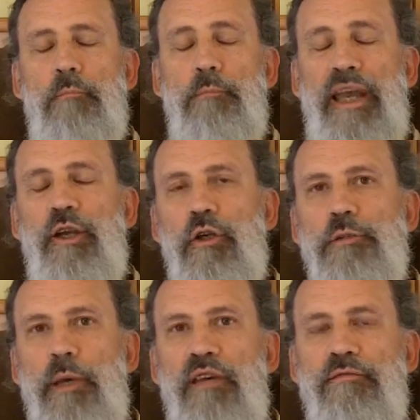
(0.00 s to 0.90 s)
bankers
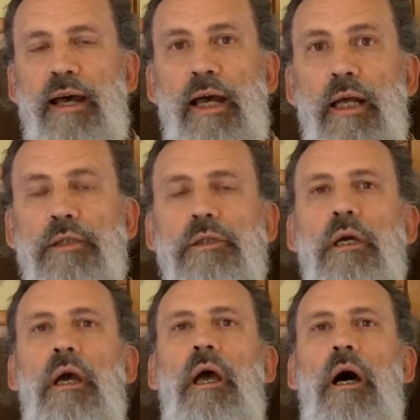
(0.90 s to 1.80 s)
pay fines,
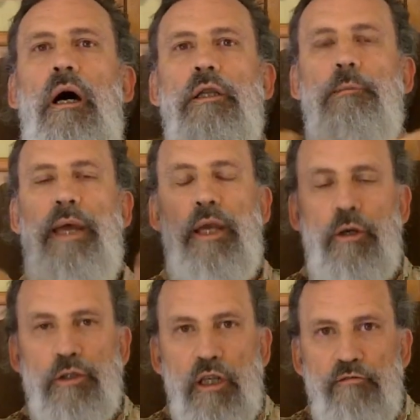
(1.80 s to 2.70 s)
uh, the
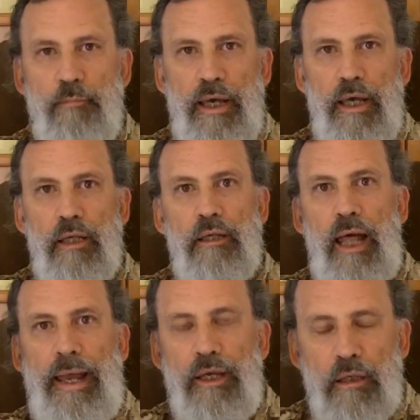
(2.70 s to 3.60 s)
bankers have made
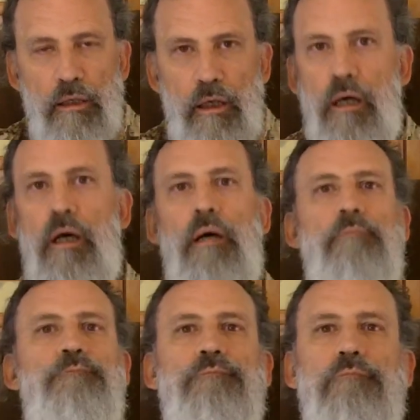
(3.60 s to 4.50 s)
like, um,